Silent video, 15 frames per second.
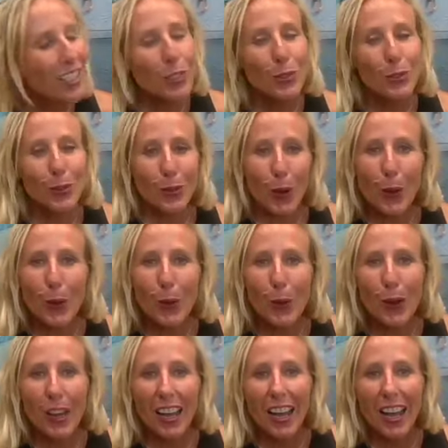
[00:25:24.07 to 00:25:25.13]
So
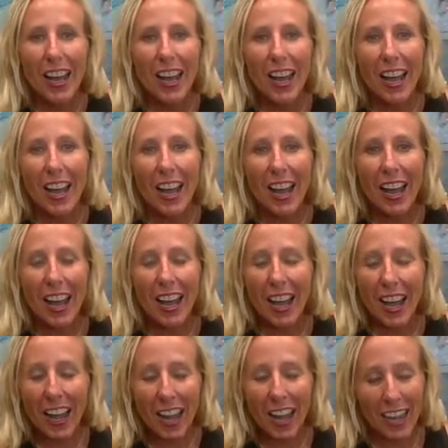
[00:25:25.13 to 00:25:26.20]

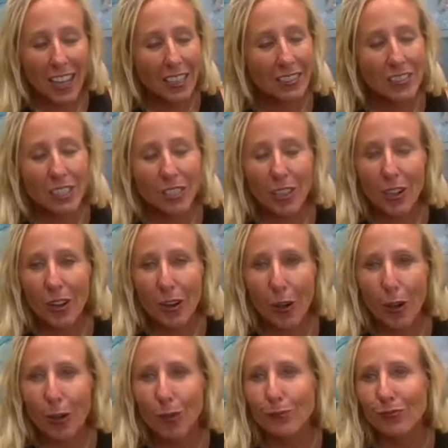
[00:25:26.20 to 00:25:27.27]
I have to go
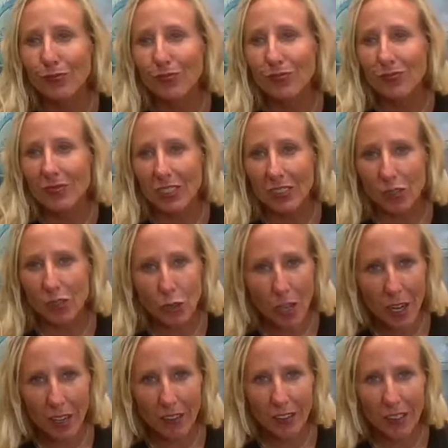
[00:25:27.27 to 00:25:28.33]
home, dry
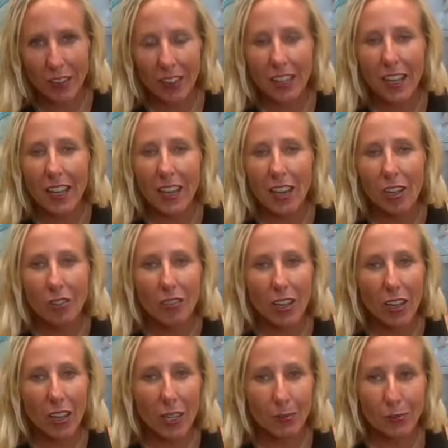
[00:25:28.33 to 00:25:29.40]
everything out.
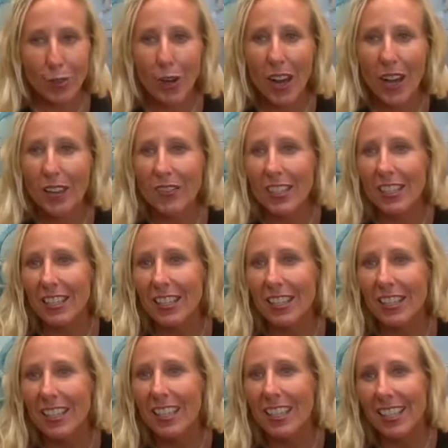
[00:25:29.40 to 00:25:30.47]
I'm driving
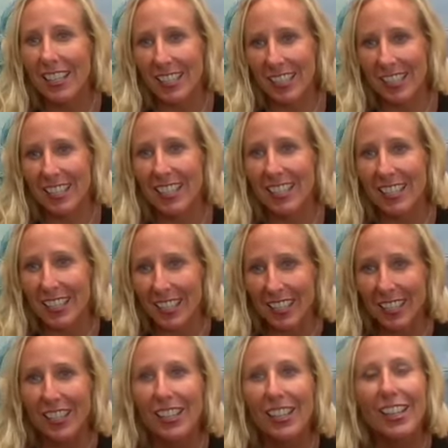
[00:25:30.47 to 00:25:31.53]
in,
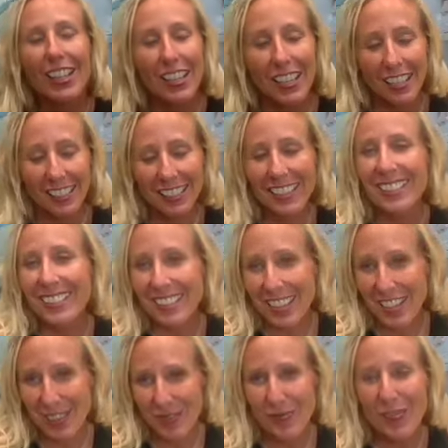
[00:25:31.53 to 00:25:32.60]
yep,
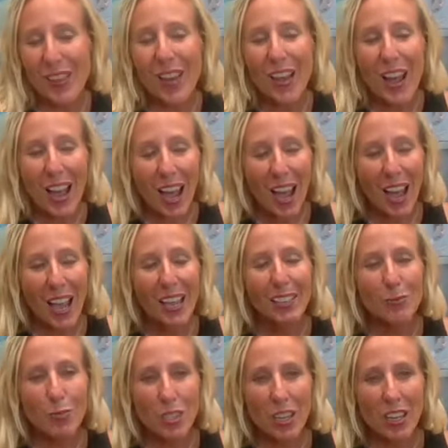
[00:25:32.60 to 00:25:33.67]
I am
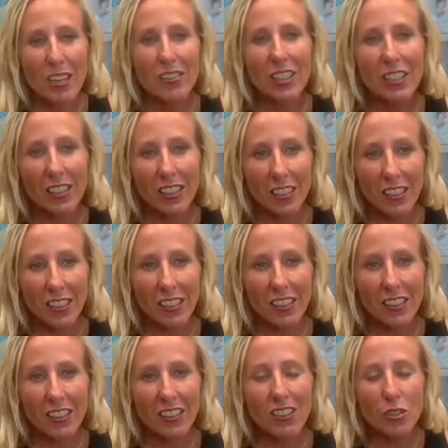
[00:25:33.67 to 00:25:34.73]
driving
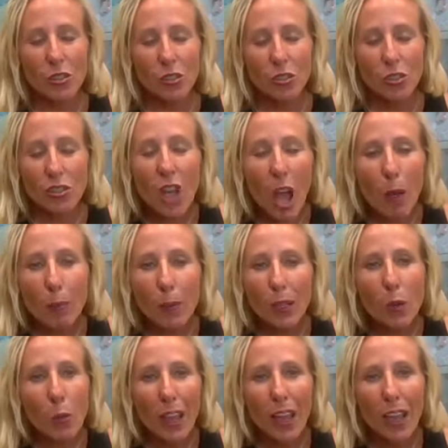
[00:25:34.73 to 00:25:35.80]
in sopping
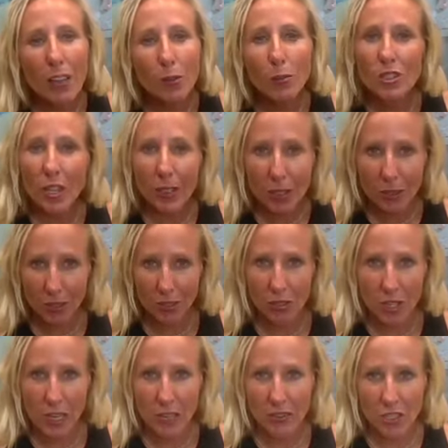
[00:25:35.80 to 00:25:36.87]
wet, which I used to
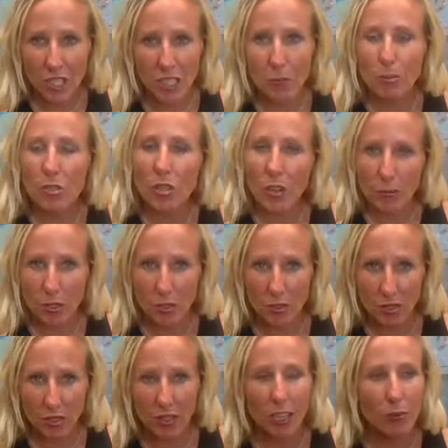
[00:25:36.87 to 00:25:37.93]
drive a Jeep, so I'm used to
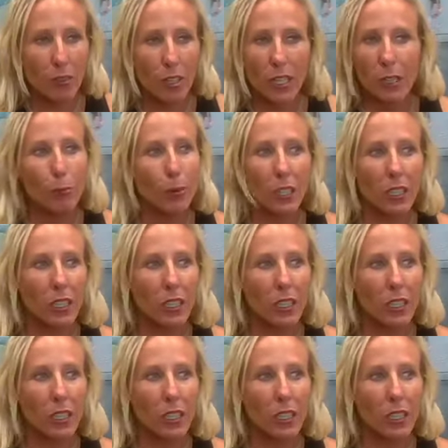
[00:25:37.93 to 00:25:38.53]
that, right? But